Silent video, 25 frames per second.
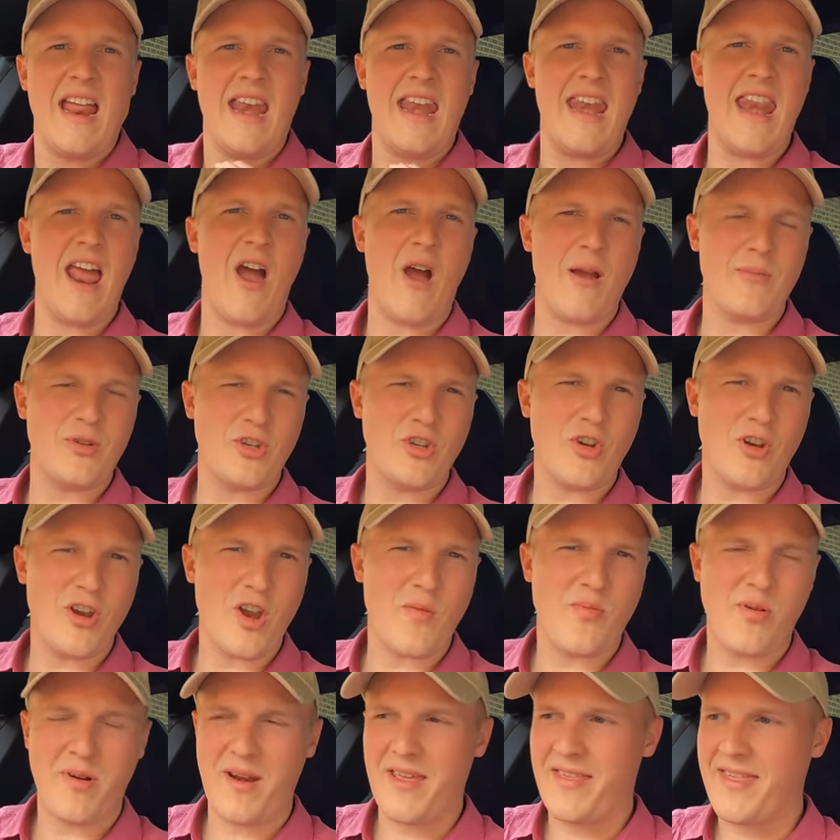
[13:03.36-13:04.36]
Now, I'm sure you're
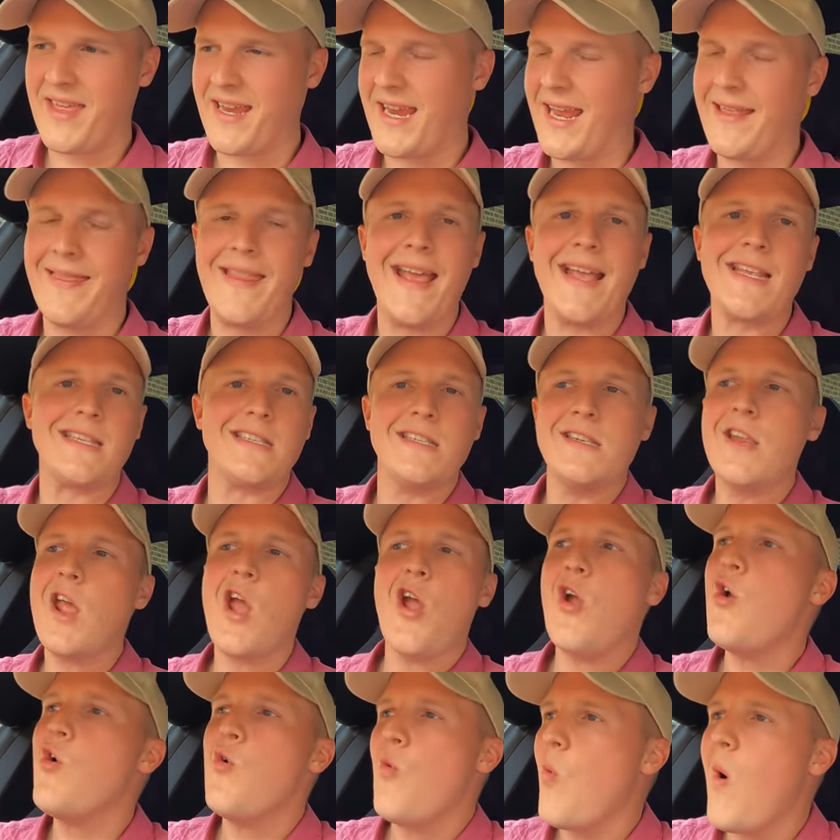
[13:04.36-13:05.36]
probably thinking there's
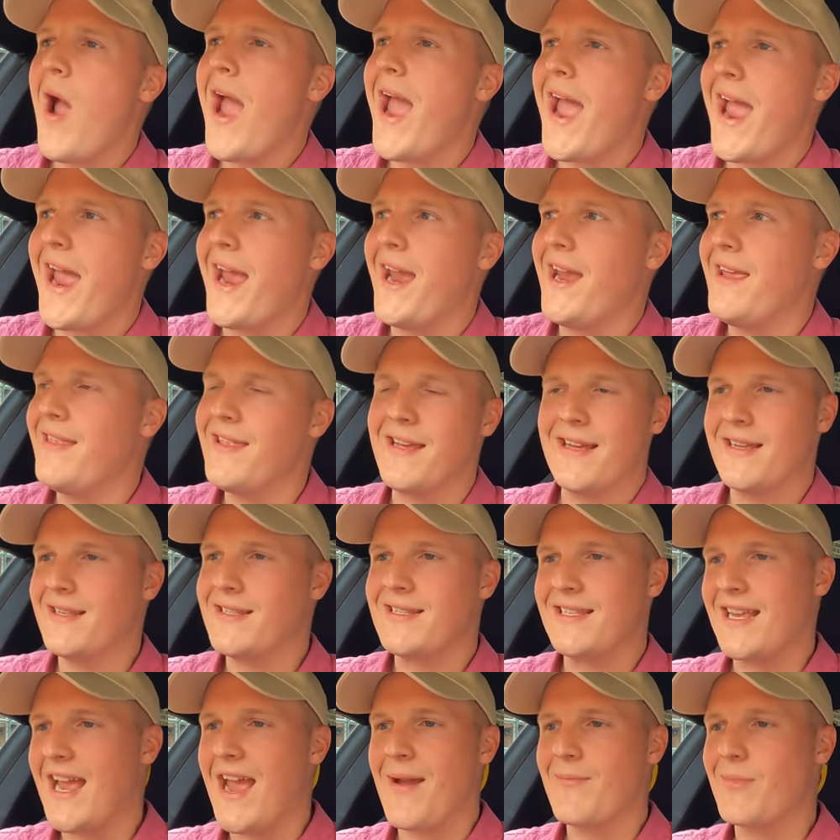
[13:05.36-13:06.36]
no way that
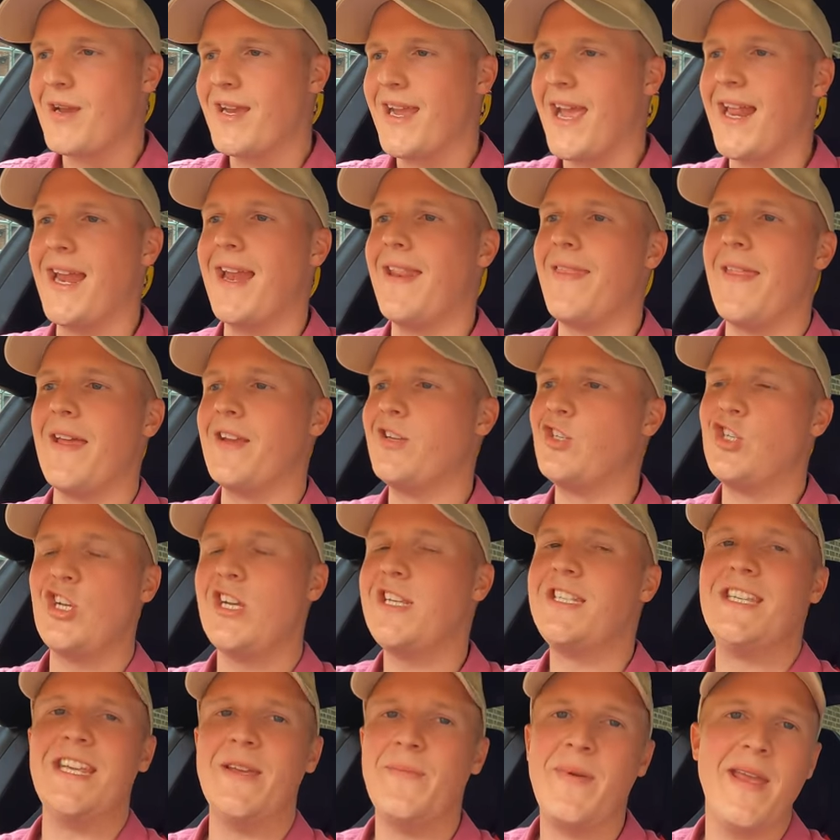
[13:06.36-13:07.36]
Sam can get in a
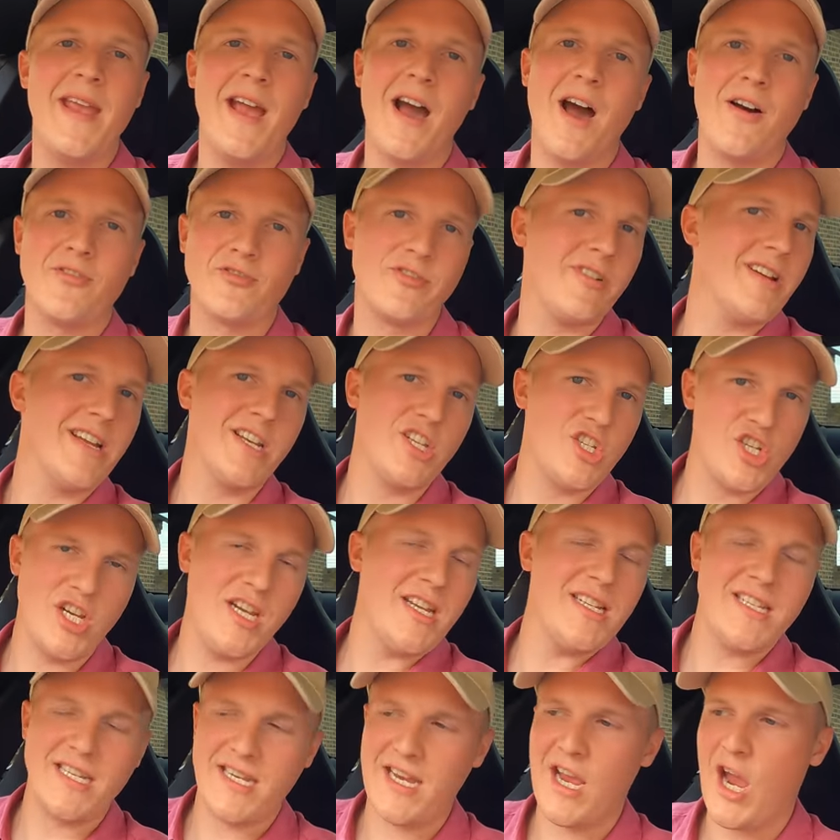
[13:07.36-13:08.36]
GTB after a
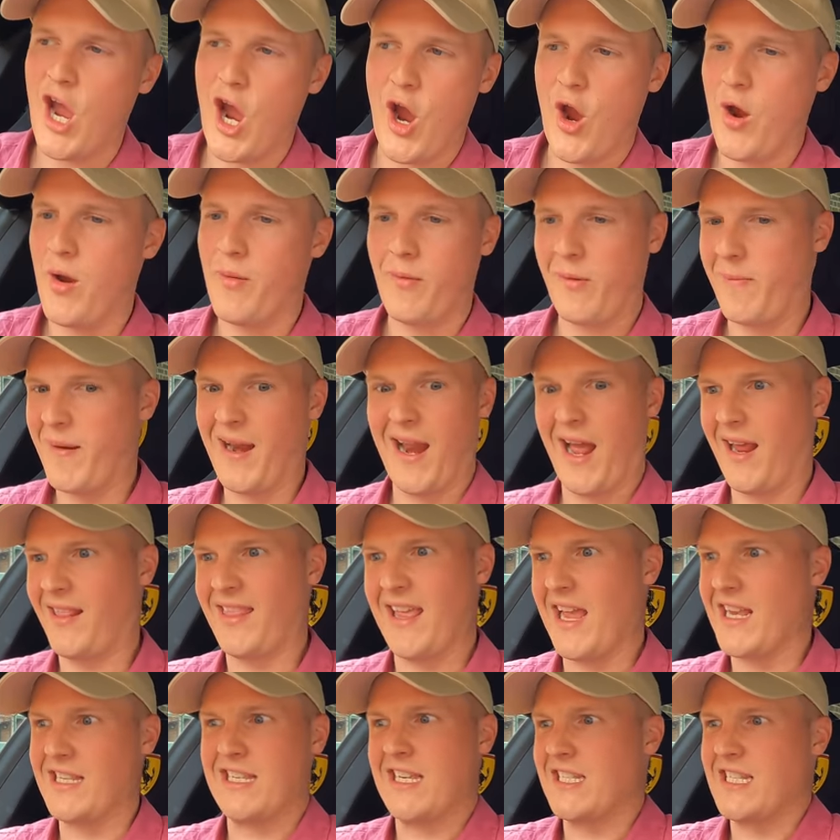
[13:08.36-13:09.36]
GTO and be like,
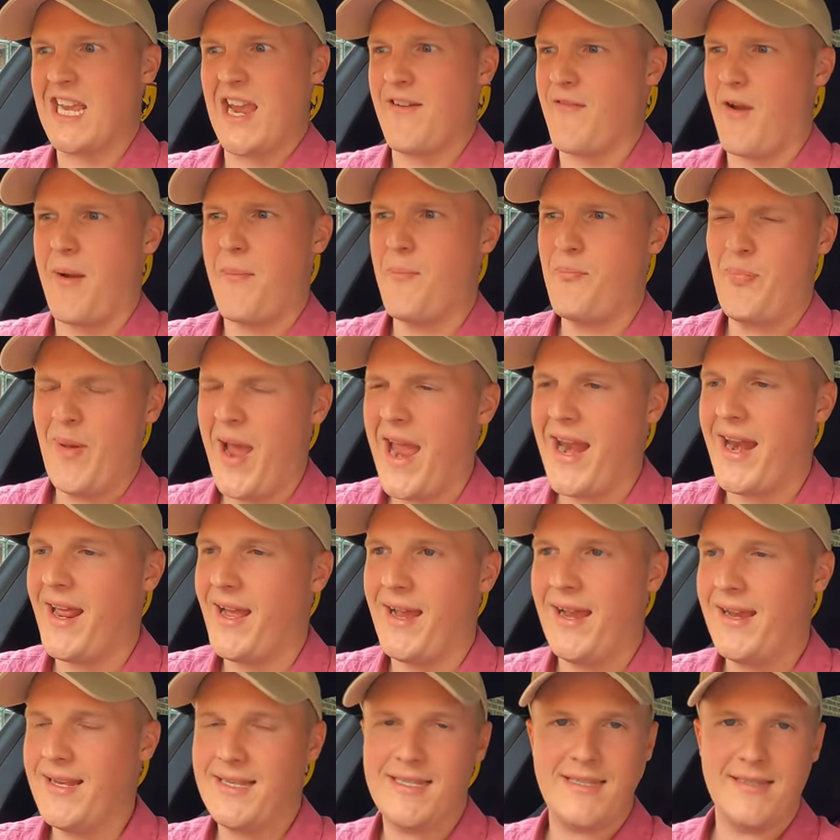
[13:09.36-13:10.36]
this is even
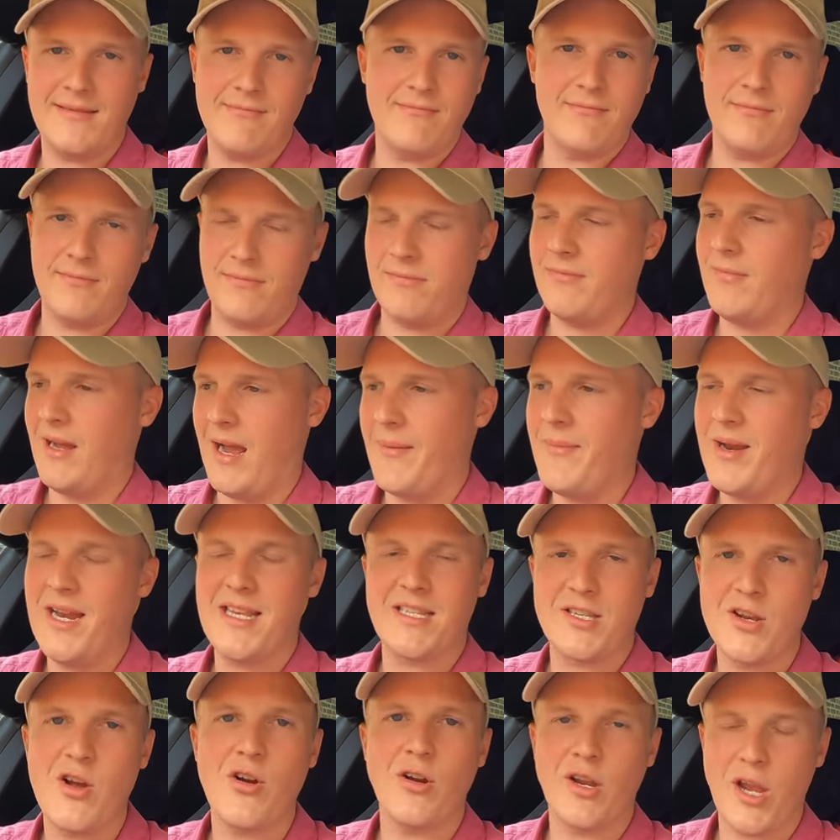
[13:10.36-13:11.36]
better! It's
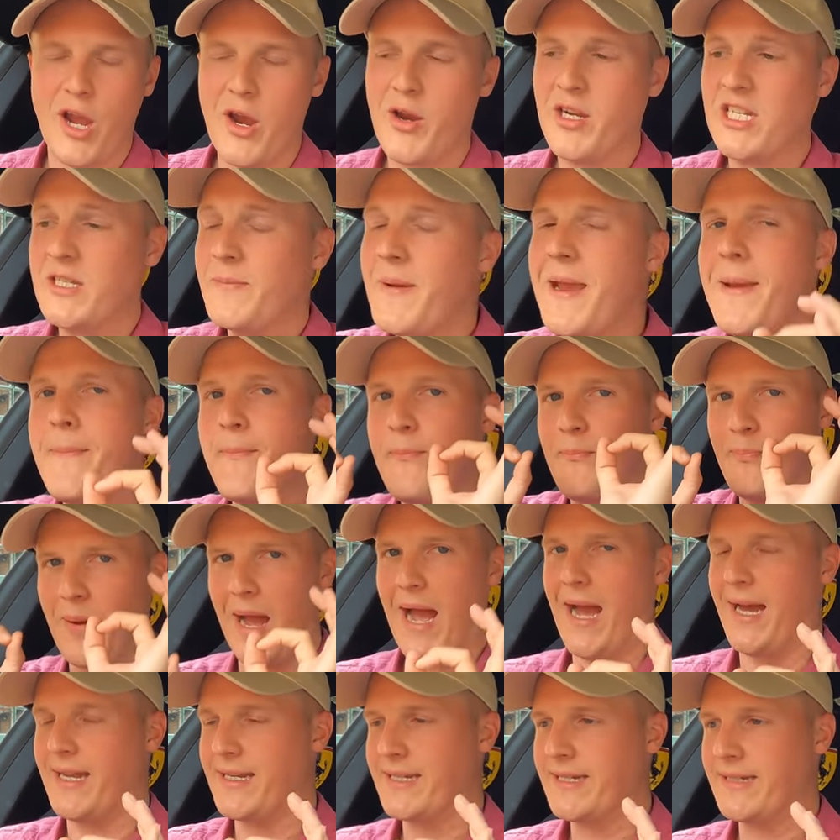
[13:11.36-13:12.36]
not going to be,
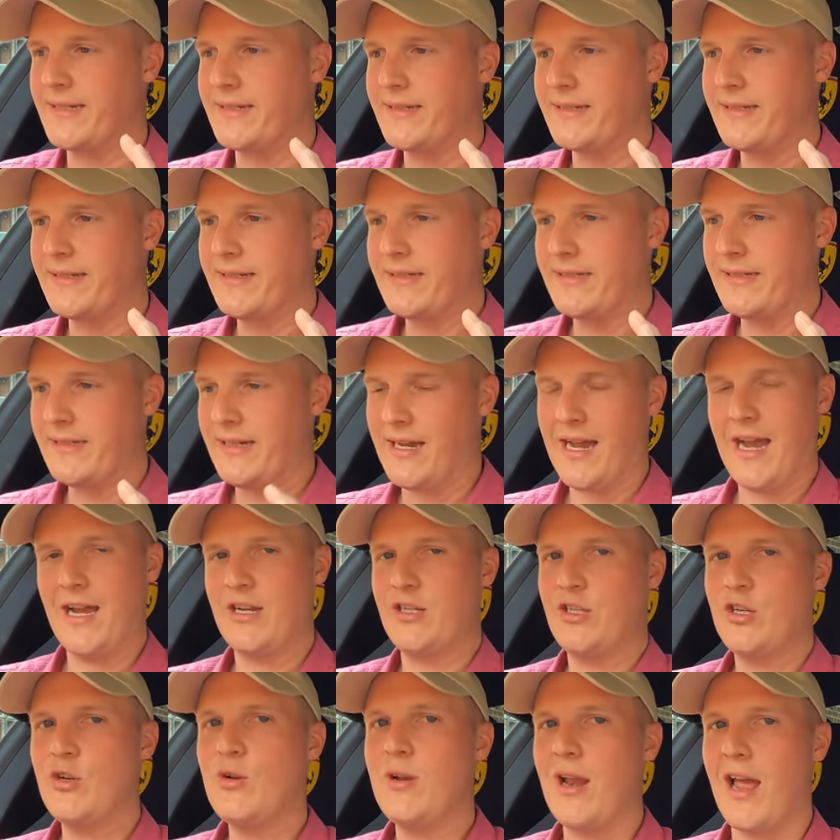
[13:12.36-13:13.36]
but I
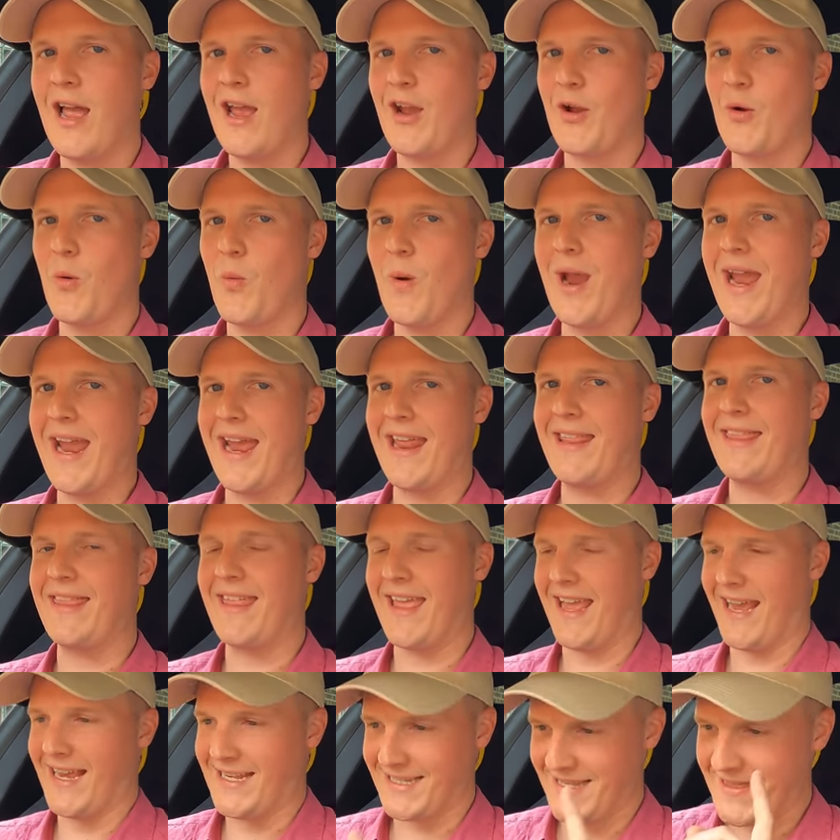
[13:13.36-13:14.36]
do like weird
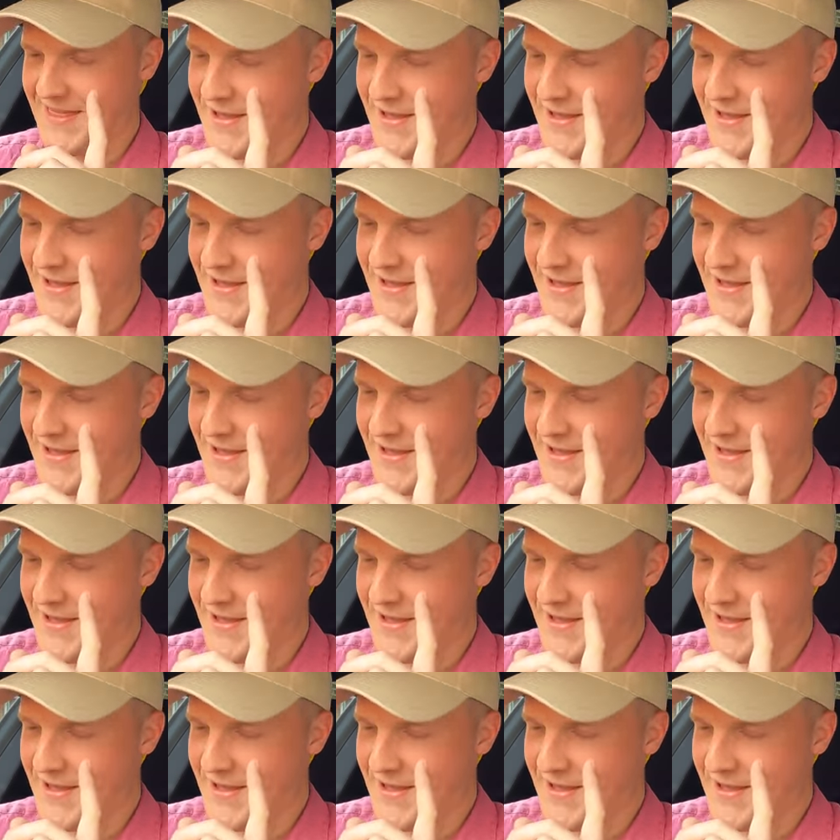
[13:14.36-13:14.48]
things. And